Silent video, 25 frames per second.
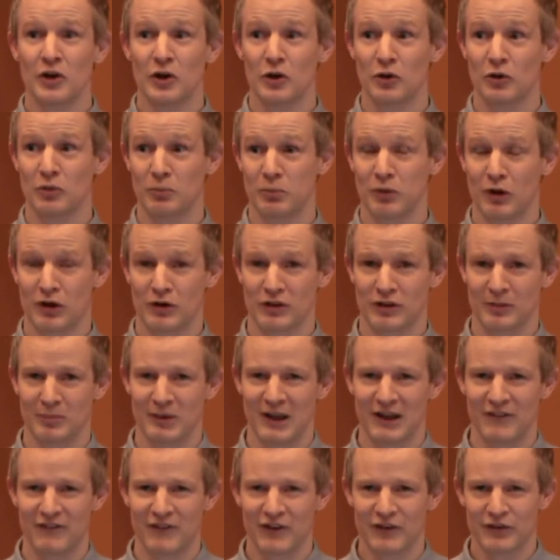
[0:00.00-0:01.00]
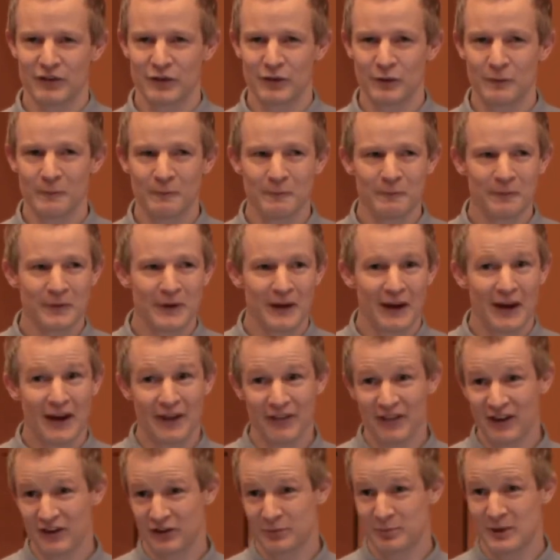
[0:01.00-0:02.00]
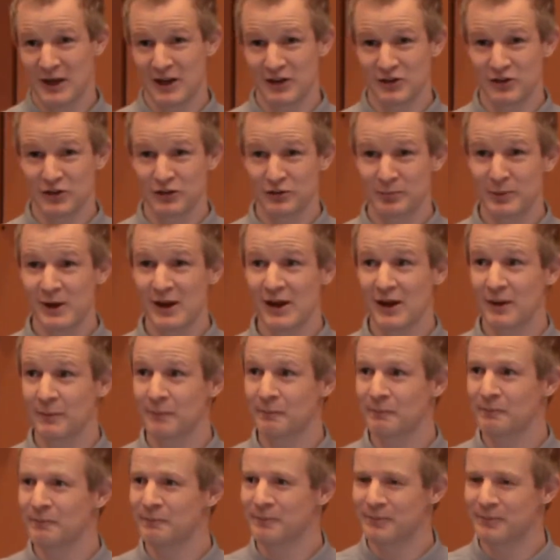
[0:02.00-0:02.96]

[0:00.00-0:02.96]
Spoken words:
it'll block the blood vessel, and that's bad news bear.